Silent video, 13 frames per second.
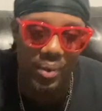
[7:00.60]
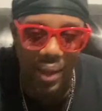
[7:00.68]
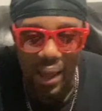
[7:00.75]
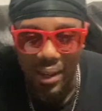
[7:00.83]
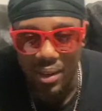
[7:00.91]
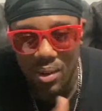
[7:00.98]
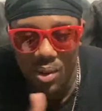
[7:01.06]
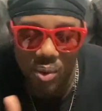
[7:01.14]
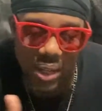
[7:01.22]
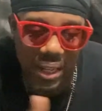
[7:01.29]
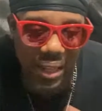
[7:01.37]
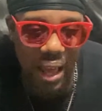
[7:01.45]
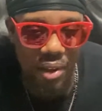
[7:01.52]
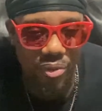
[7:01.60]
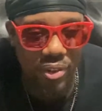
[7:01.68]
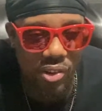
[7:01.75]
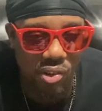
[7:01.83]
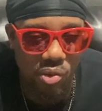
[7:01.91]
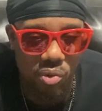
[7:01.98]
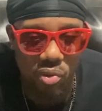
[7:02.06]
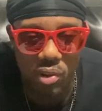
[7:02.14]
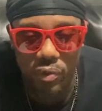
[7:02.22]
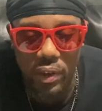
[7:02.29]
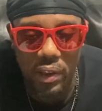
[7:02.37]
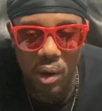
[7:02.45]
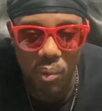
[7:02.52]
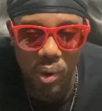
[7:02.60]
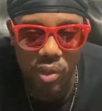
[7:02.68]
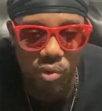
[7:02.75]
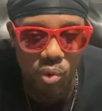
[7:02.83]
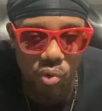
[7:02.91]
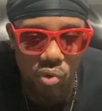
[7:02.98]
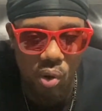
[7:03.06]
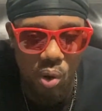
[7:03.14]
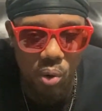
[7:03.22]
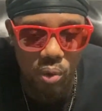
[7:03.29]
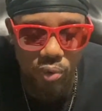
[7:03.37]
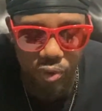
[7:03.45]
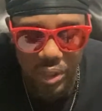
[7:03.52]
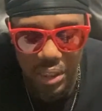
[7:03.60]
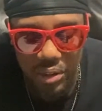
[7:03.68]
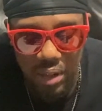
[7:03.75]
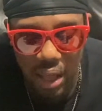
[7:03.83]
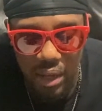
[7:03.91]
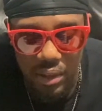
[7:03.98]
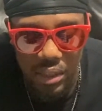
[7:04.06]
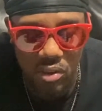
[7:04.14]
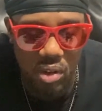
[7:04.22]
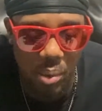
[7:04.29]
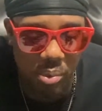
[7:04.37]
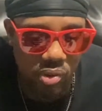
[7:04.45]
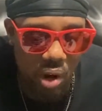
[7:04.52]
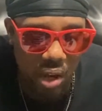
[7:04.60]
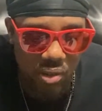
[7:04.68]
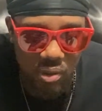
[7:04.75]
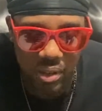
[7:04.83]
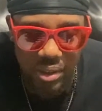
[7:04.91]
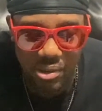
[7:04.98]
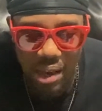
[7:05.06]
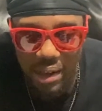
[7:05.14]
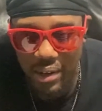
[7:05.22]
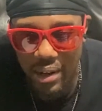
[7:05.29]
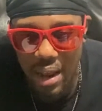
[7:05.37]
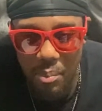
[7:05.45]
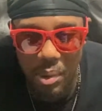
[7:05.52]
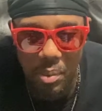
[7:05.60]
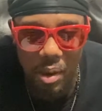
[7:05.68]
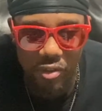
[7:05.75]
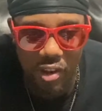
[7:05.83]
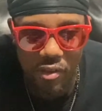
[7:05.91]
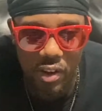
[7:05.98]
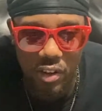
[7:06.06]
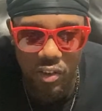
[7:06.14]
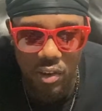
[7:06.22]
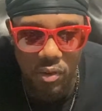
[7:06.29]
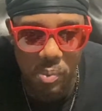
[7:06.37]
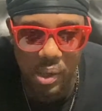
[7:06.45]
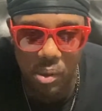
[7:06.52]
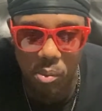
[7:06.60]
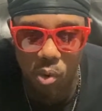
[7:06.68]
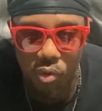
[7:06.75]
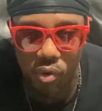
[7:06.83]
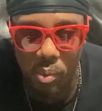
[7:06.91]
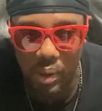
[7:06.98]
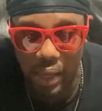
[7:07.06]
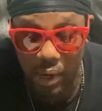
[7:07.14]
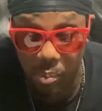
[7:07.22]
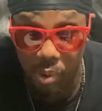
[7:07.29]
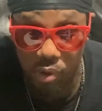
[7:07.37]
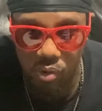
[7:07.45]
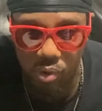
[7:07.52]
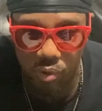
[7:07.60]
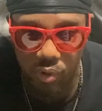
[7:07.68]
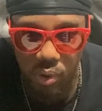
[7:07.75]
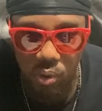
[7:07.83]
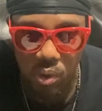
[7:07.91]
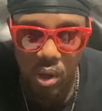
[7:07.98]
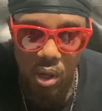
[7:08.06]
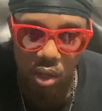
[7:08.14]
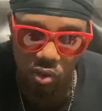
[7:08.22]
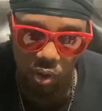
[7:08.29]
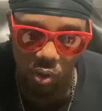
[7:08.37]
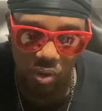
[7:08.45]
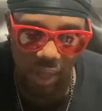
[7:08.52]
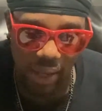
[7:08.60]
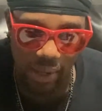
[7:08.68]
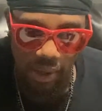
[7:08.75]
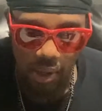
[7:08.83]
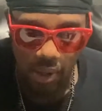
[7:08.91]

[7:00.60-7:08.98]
like, you know, their life and just stuff that they went through. So for this, like these type of tracks tend to not be my favorite because they're speaking more from like a personal view. So it's like,